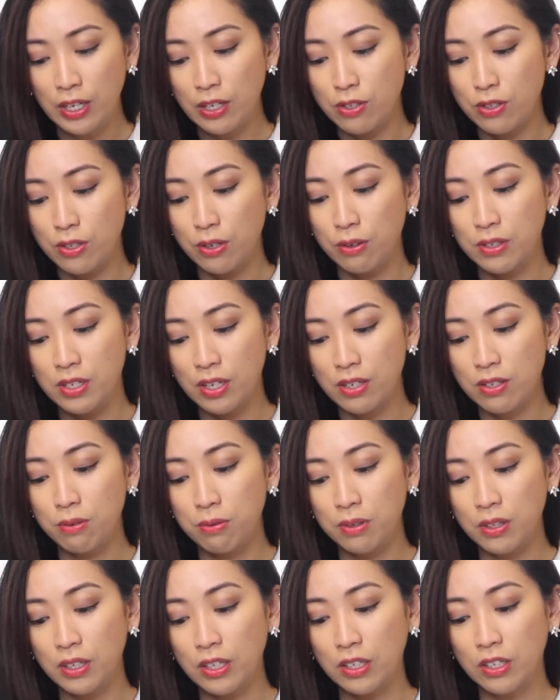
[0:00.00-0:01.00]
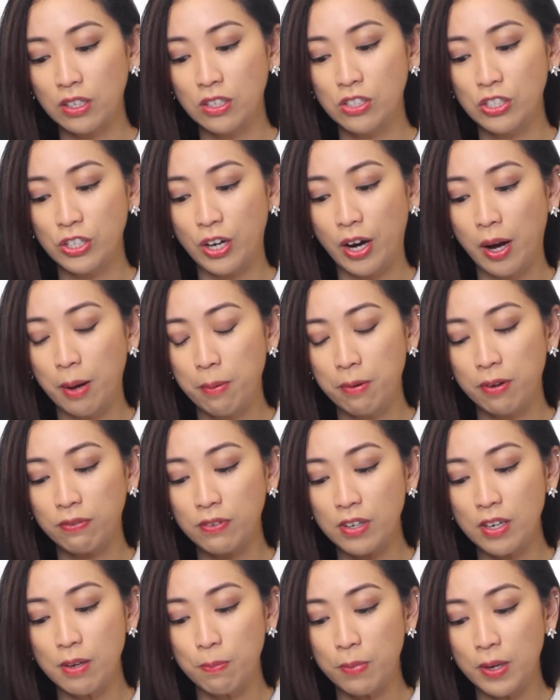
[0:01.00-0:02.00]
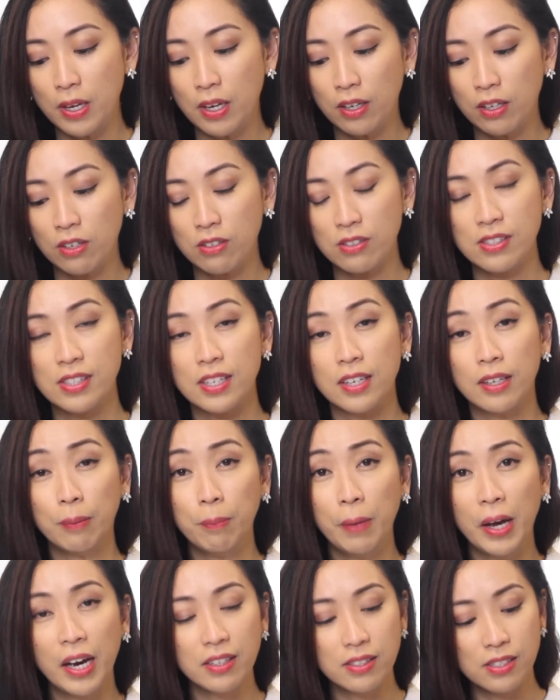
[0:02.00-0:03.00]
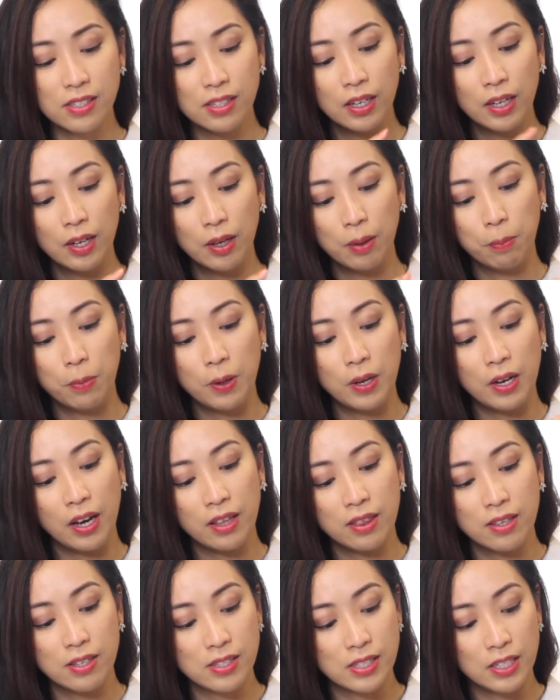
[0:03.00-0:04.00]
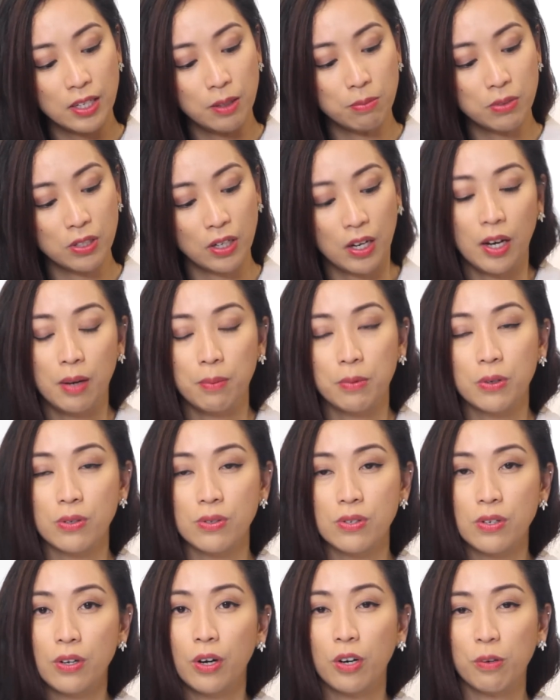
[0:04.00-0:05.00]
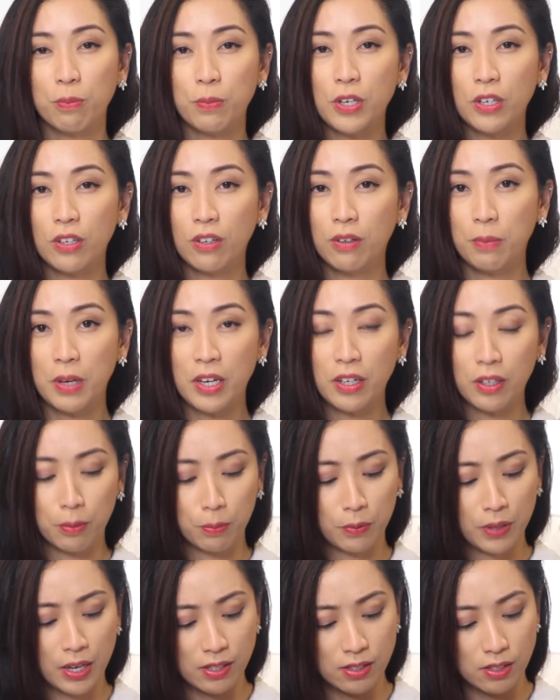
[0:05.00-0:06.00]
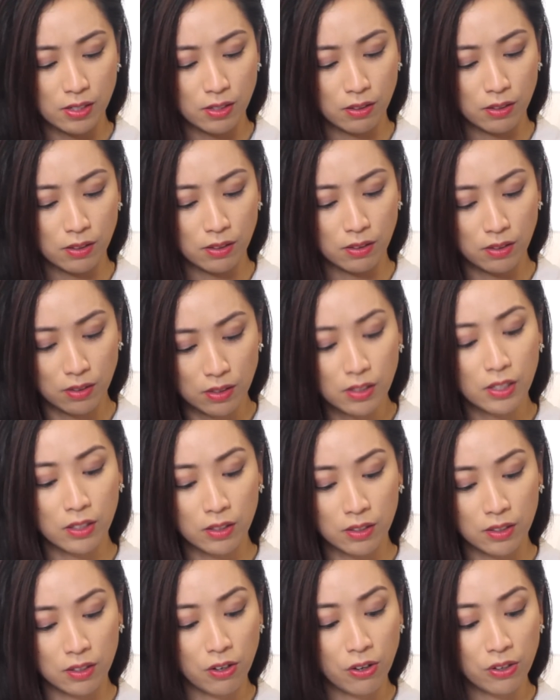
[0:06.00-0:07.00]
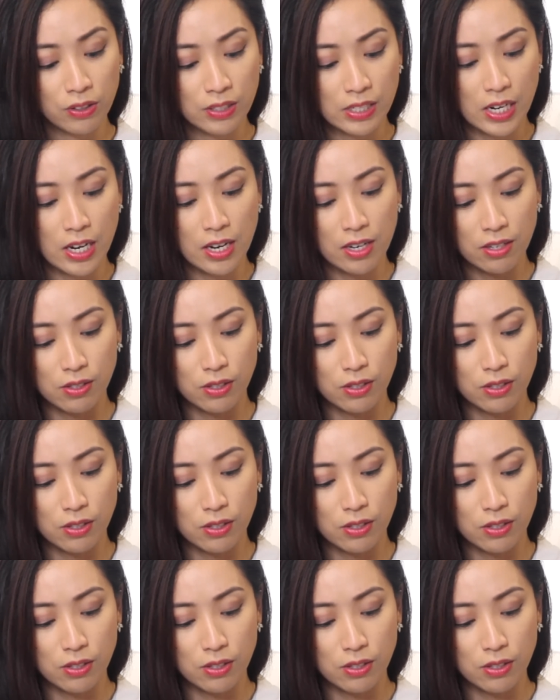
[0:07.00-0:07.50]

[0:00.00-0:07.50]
So it does a really good job of keeping your skin matte, but at the same time also helping your makeup last all day.